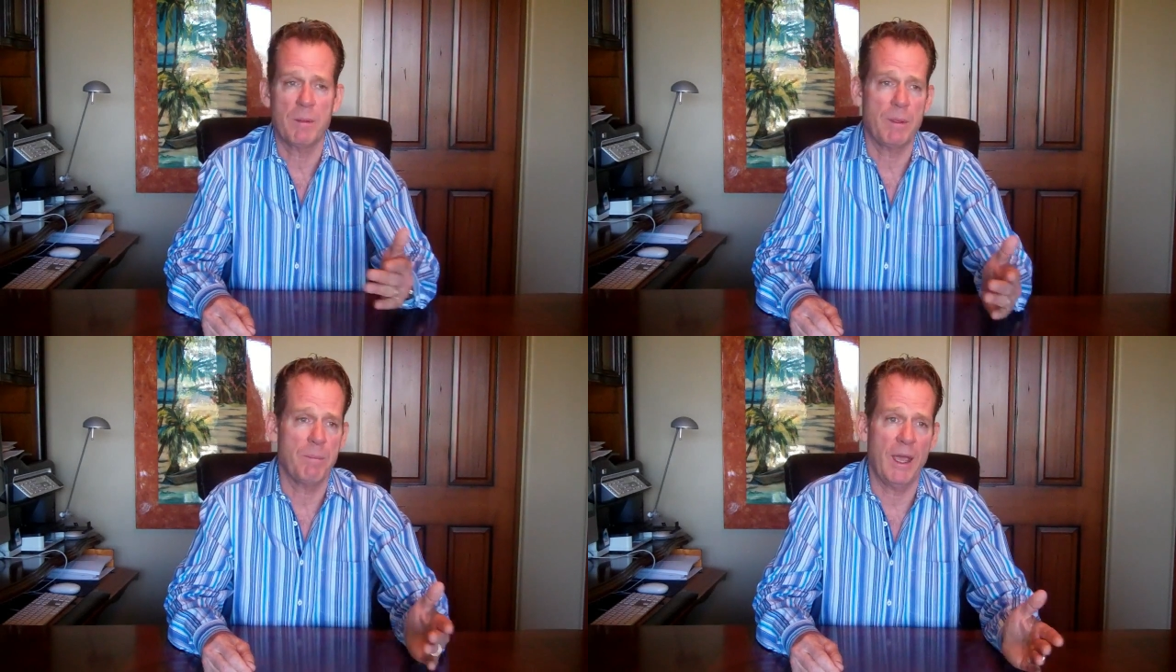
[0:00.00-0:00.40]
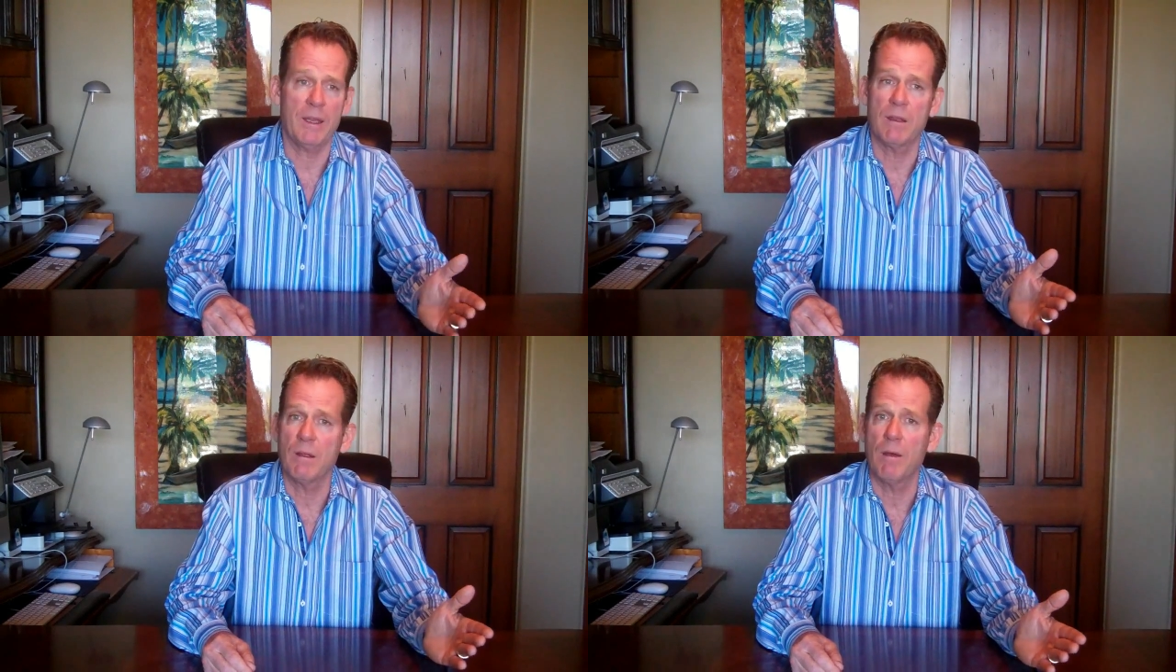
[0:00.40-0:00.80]
maybe
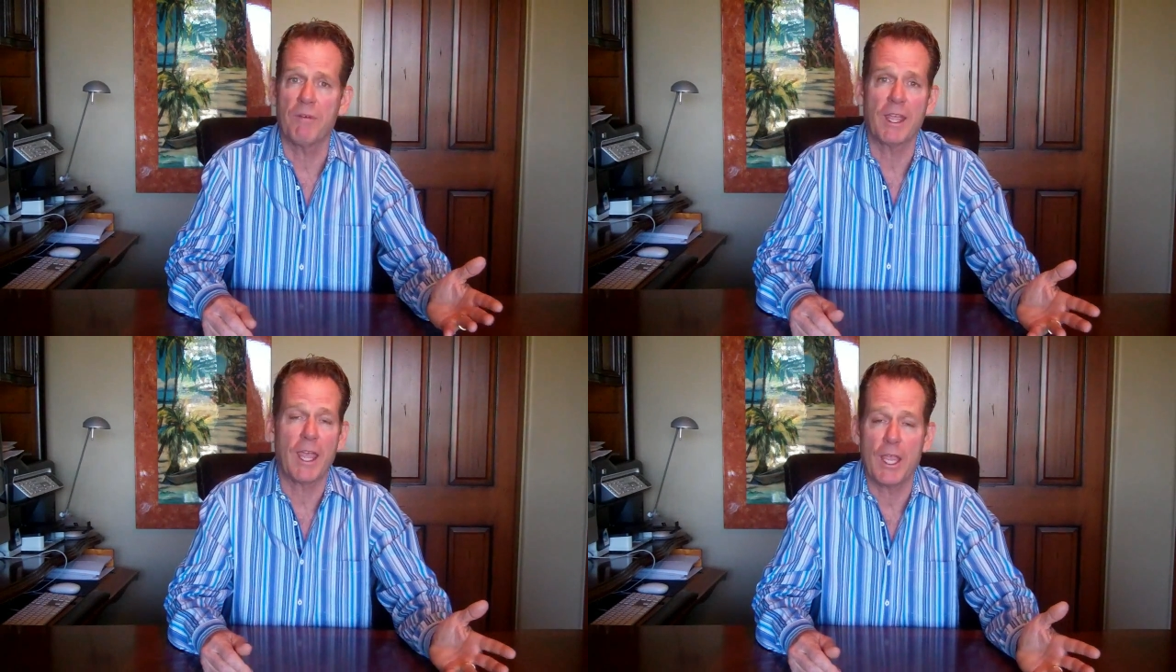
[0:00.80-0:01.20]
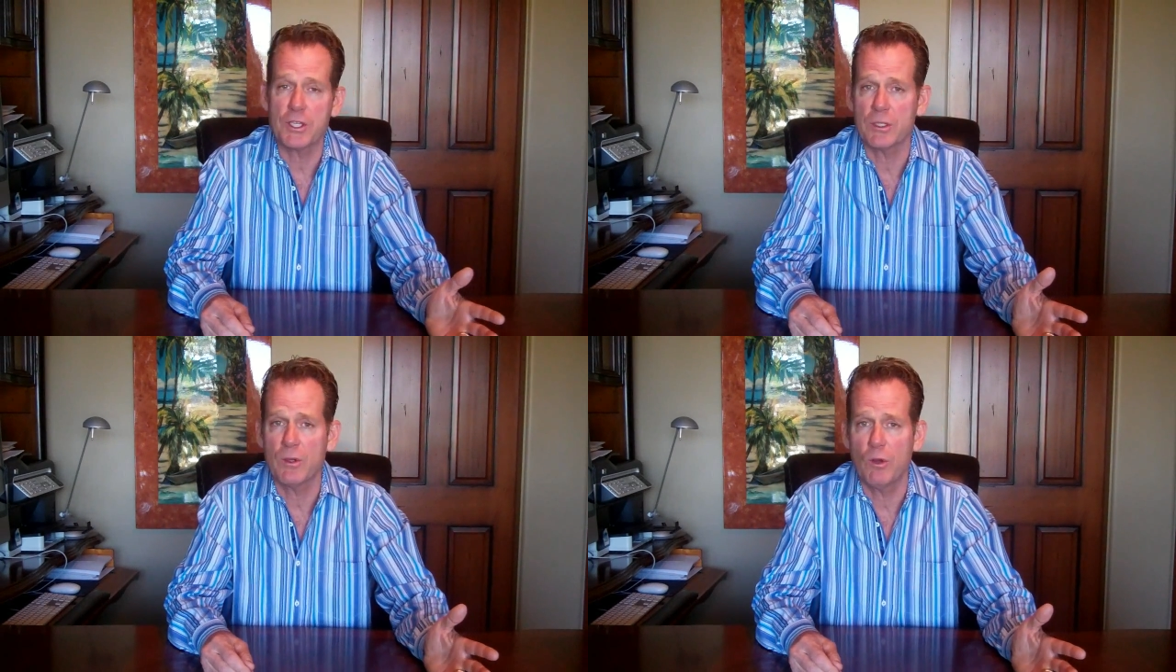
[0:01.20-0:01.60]
buying a, a,
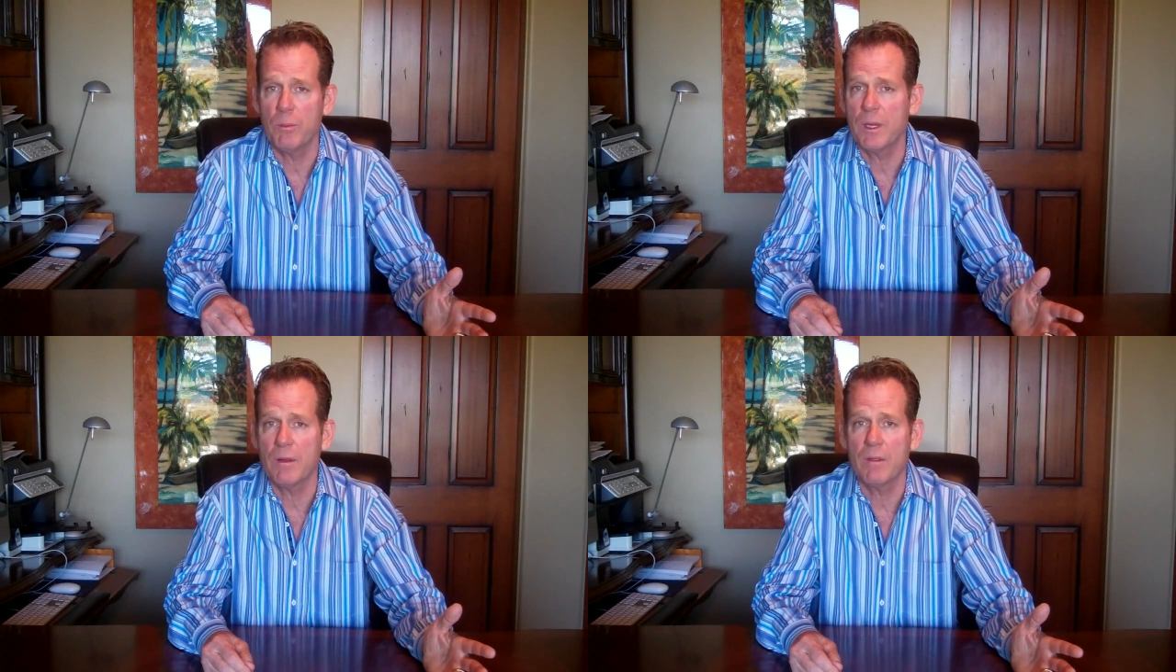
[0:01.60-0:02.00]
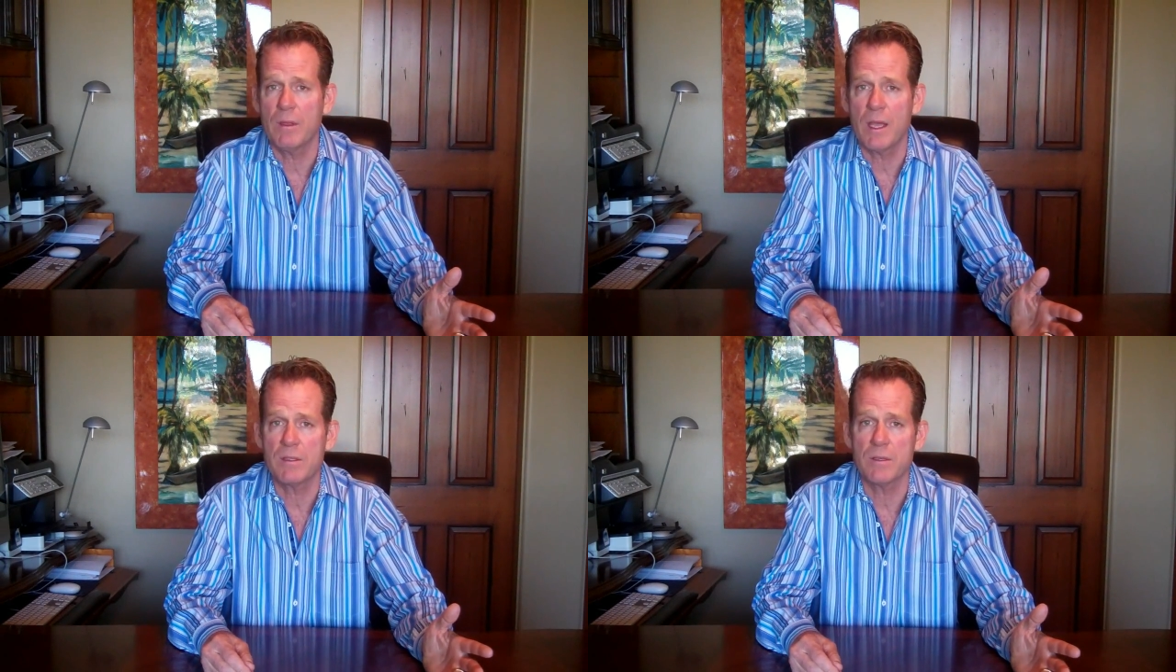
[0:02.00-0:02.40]
vacation home here in
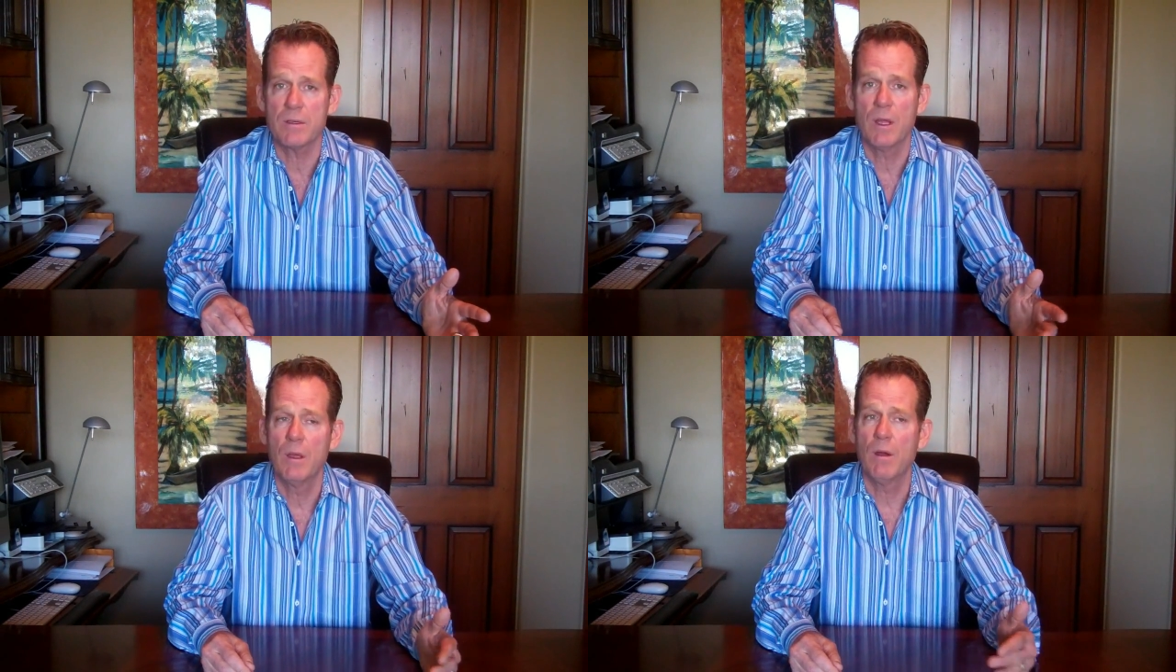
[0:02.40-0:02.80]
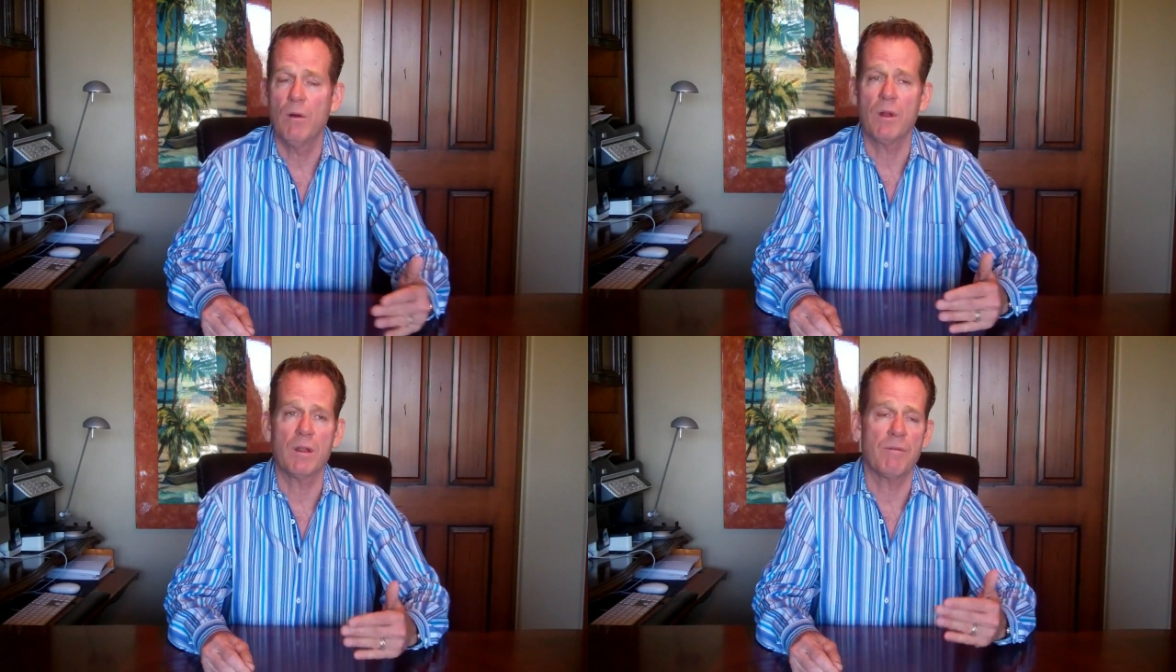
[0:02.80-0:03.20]
the desert
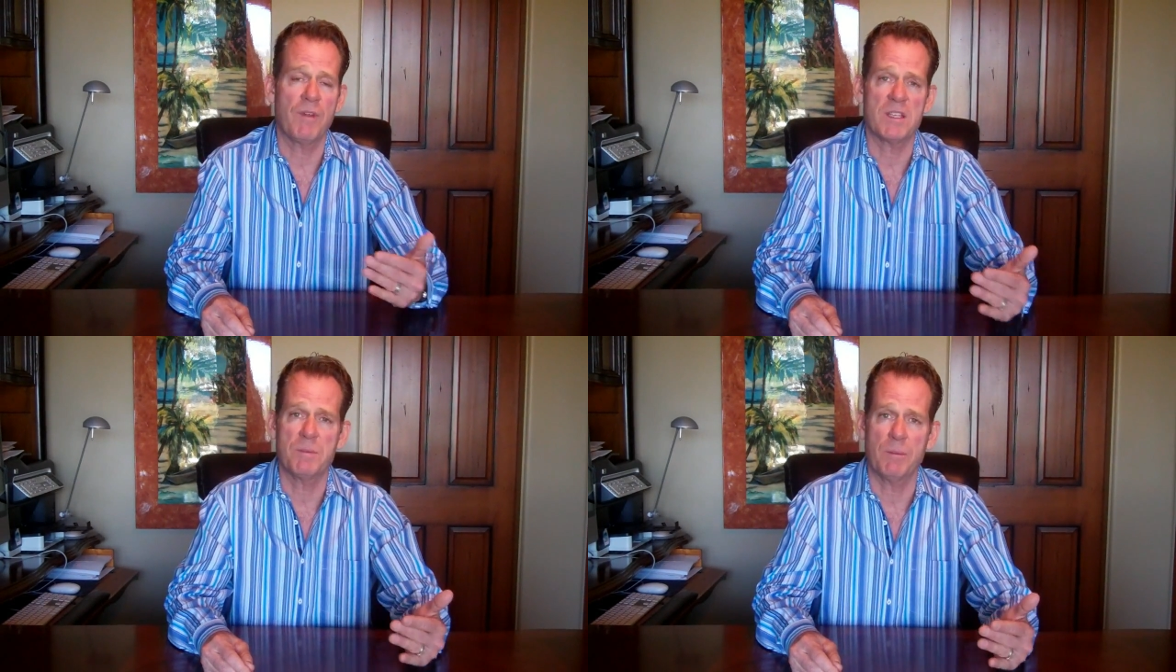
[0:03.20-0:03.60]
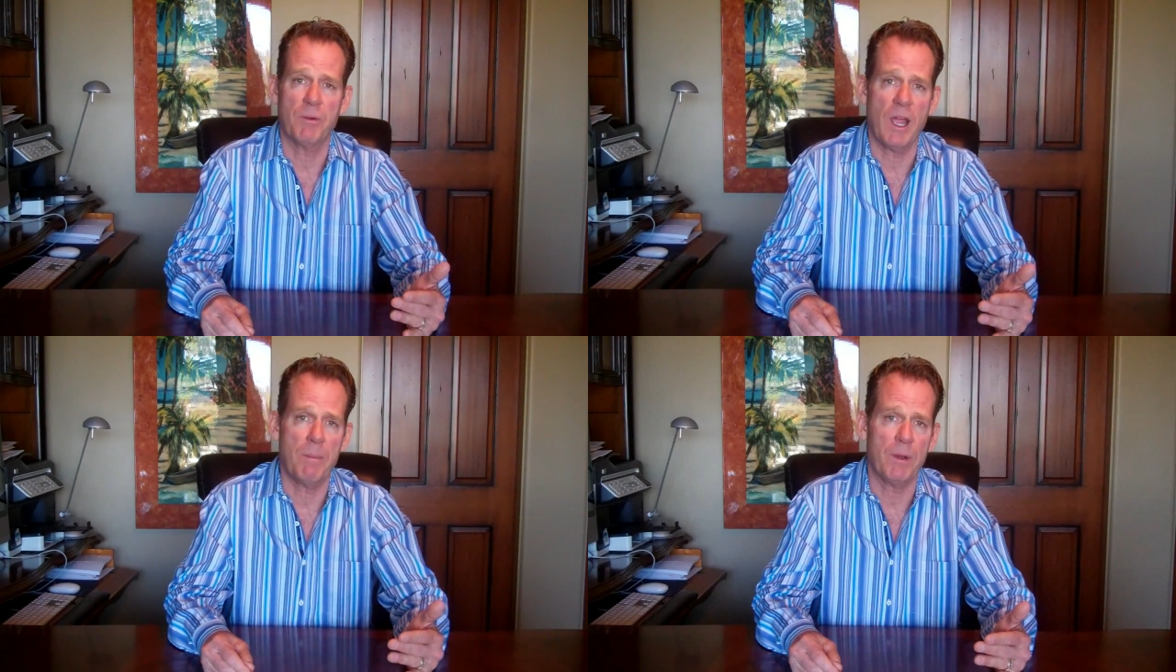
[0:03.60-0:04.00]
or an investment
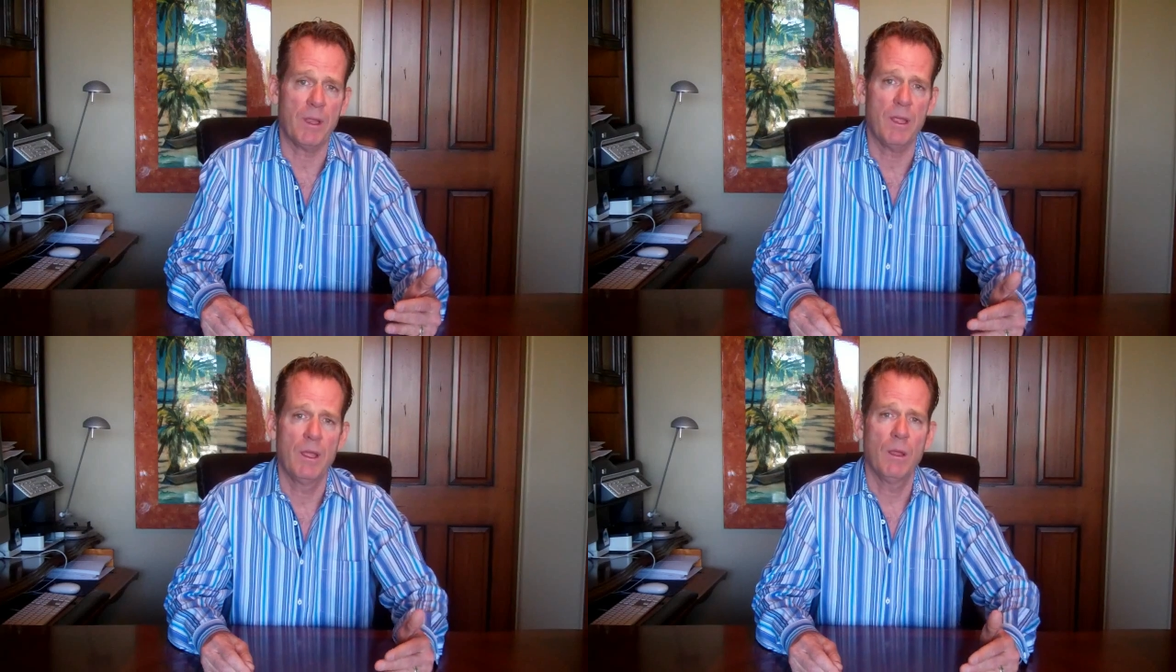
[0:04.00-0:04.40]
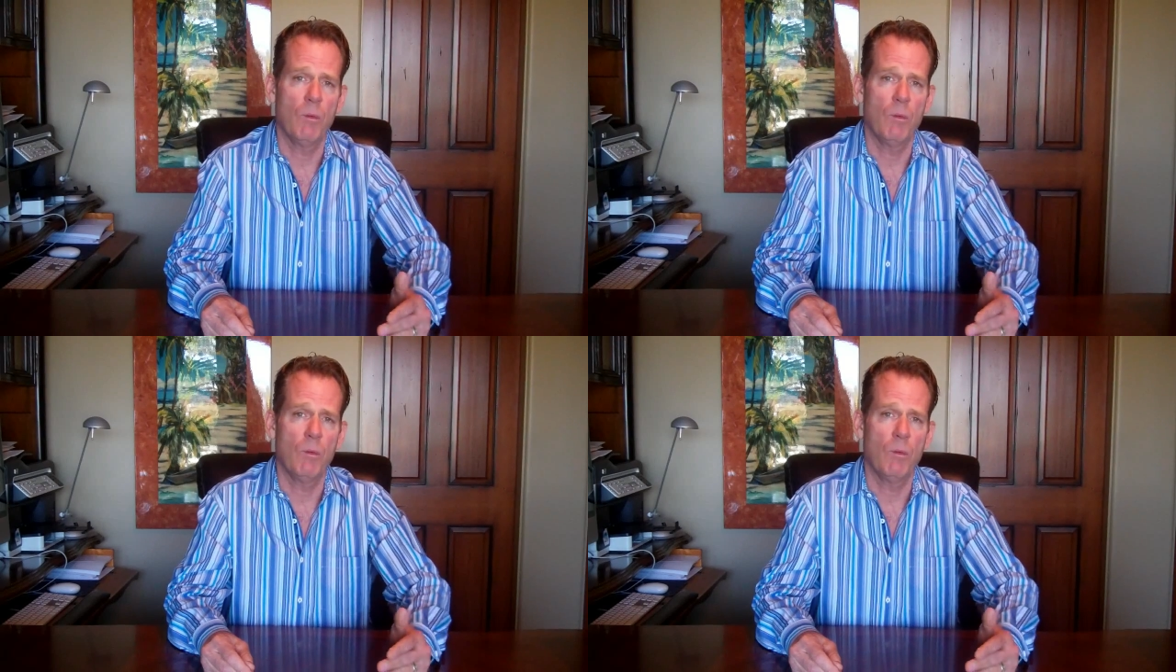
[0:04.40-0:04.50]
property.